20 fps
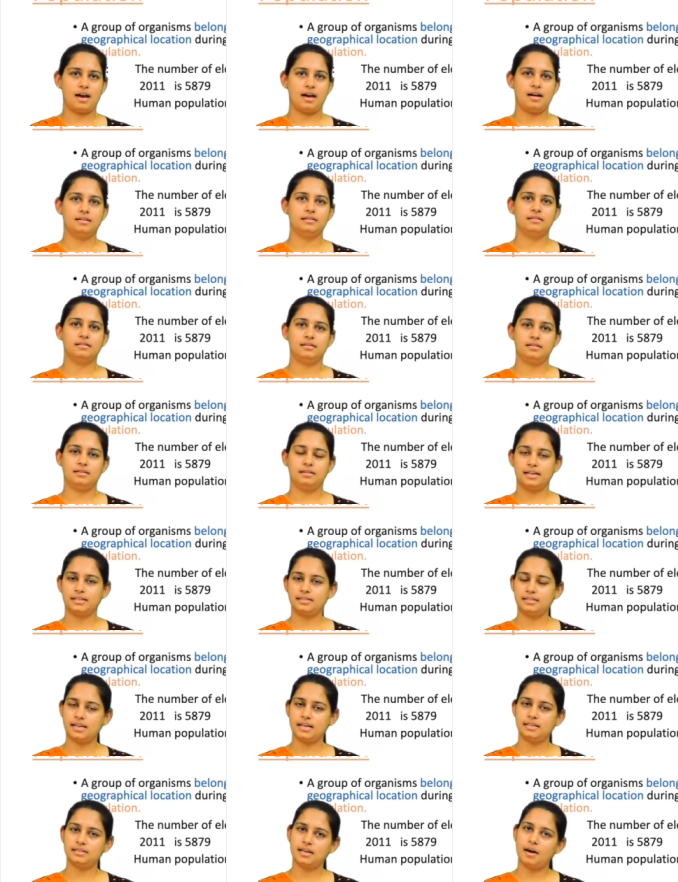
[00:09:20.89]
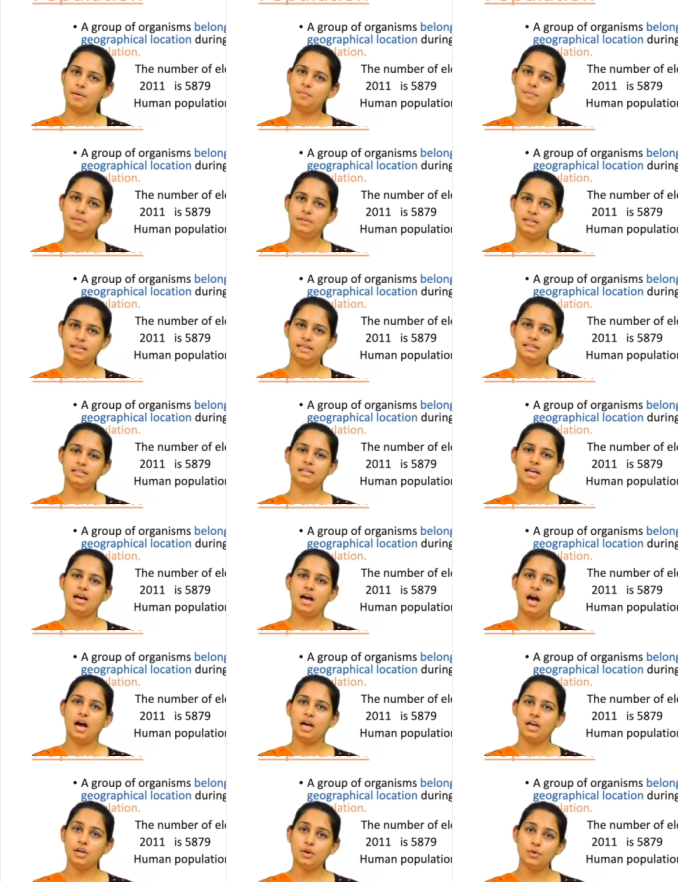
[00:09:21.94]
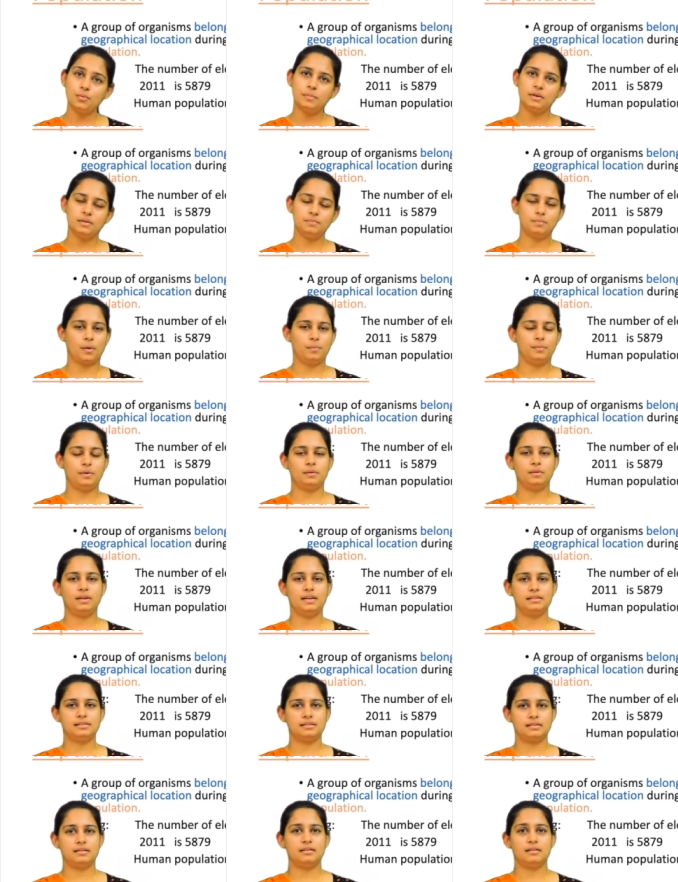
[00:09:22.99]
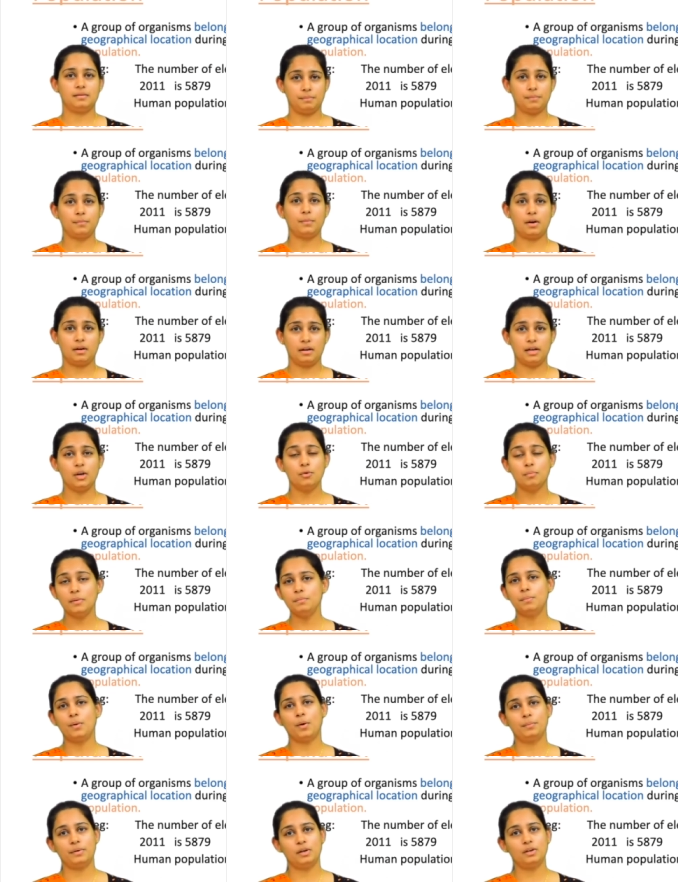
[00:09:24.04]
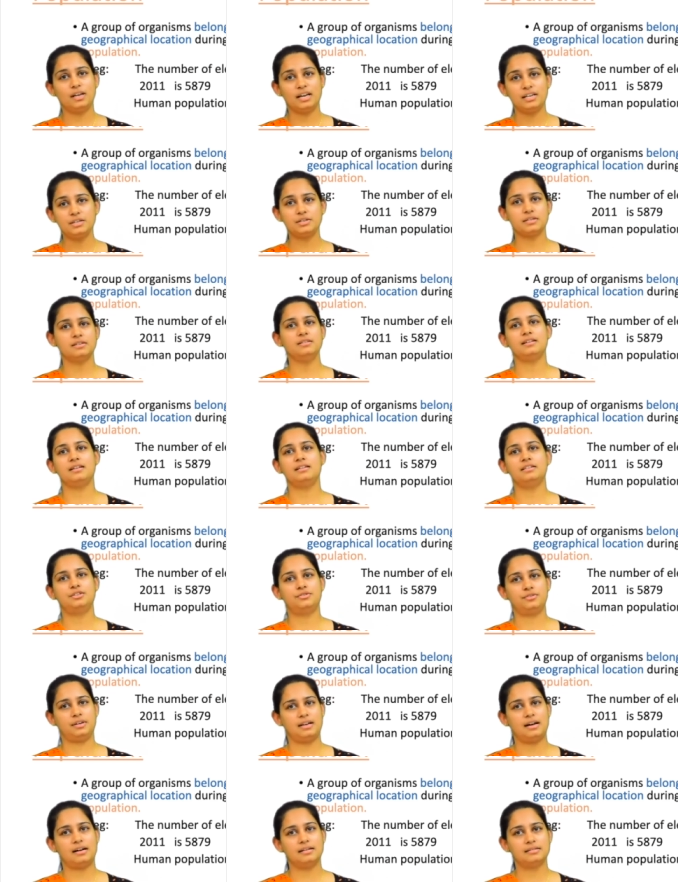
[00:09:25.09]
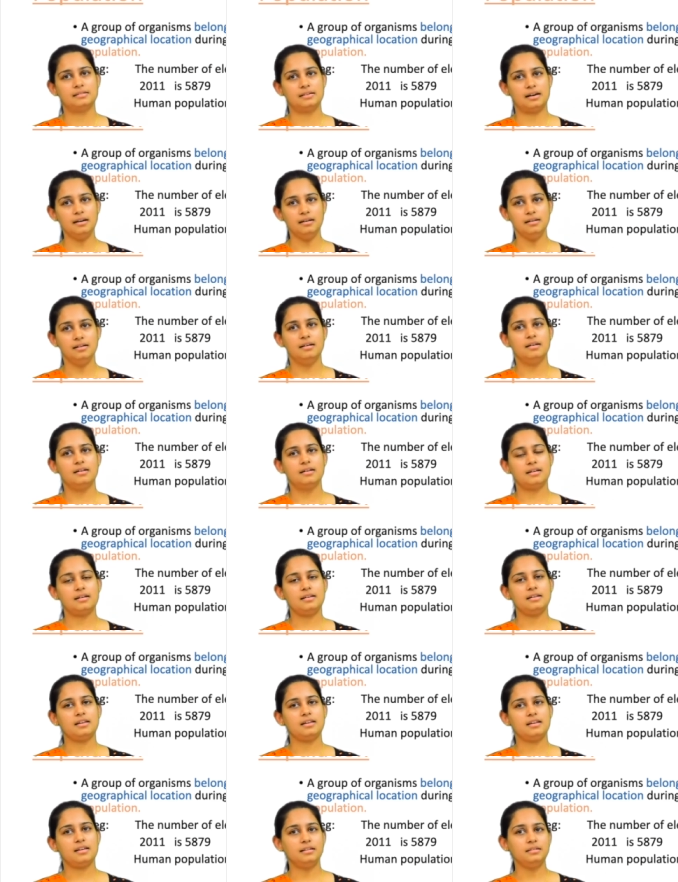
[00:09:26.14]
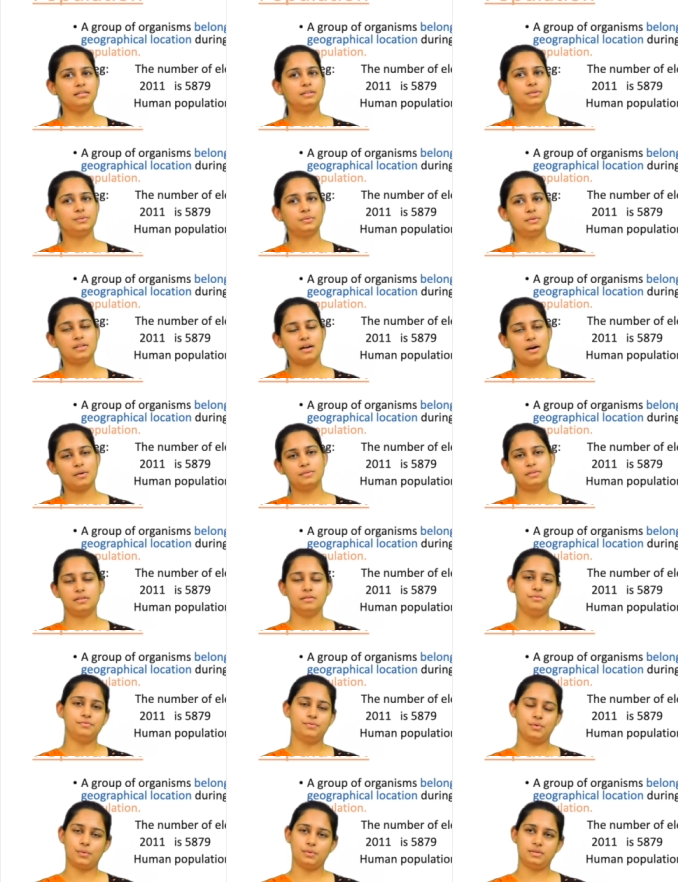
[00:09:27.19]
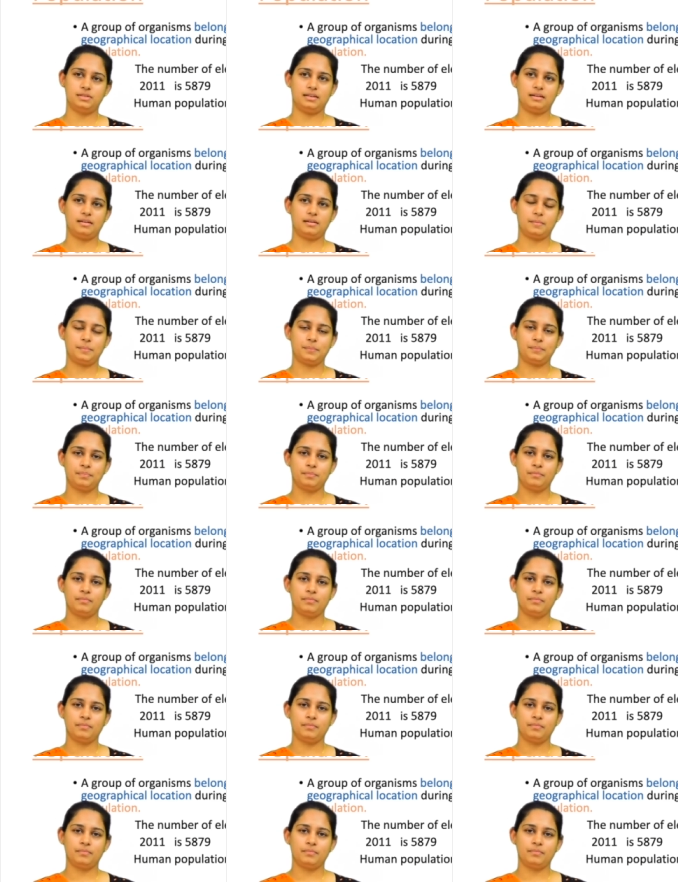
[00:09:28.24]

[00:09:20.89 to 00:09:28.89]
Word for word: And the next example is human population, human population in Sri Lanka in year 2014.